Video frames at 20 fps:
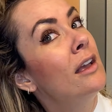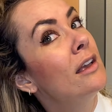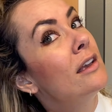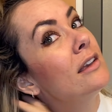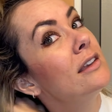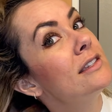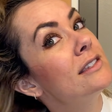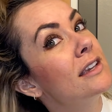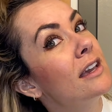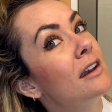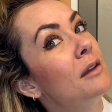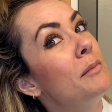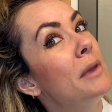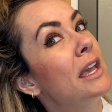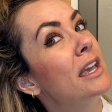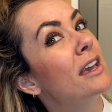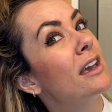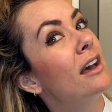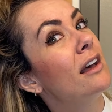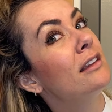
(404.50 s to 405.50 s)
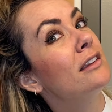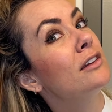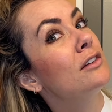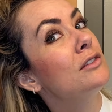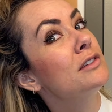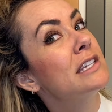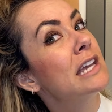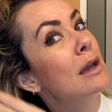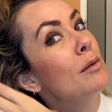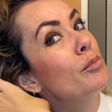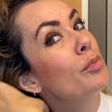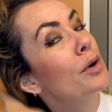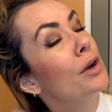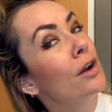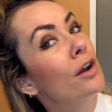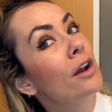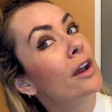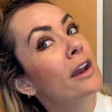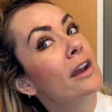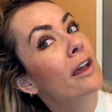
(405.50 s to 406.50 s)
is gonna make it a little
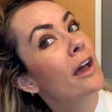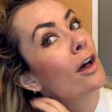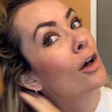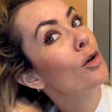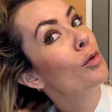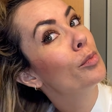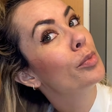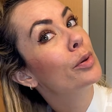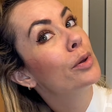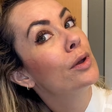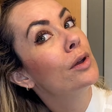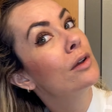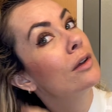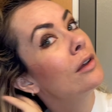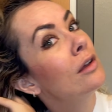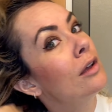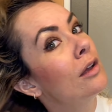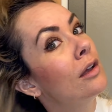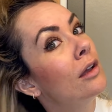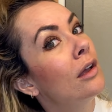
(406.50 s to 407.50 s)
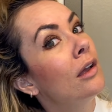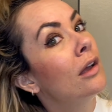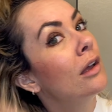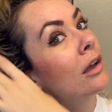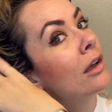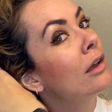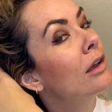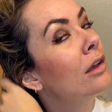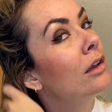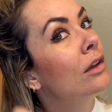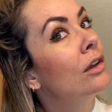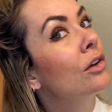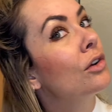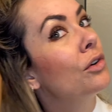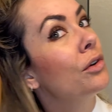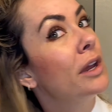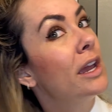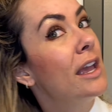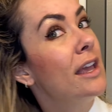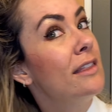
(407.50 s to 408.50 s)
damper and help
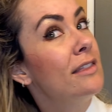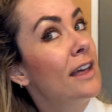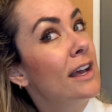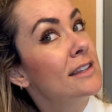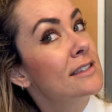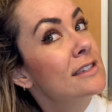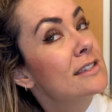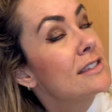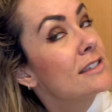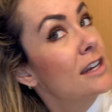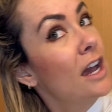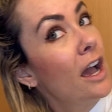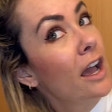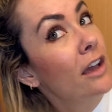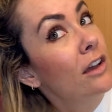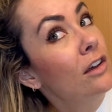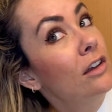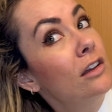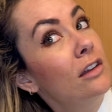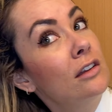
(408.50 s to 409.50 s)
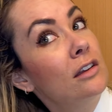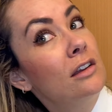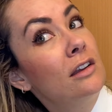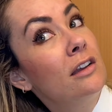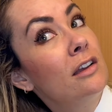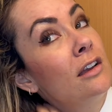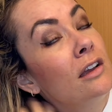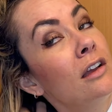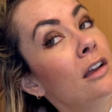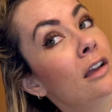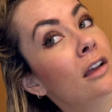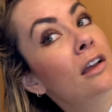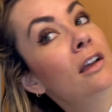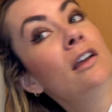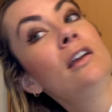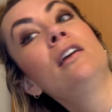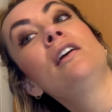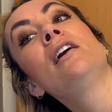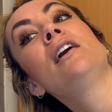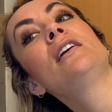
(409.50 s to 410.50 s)
create that style.
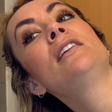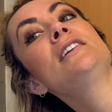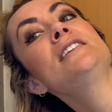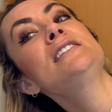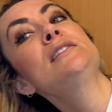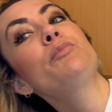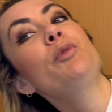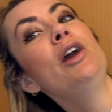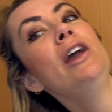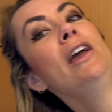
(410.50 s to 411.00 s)
And I spray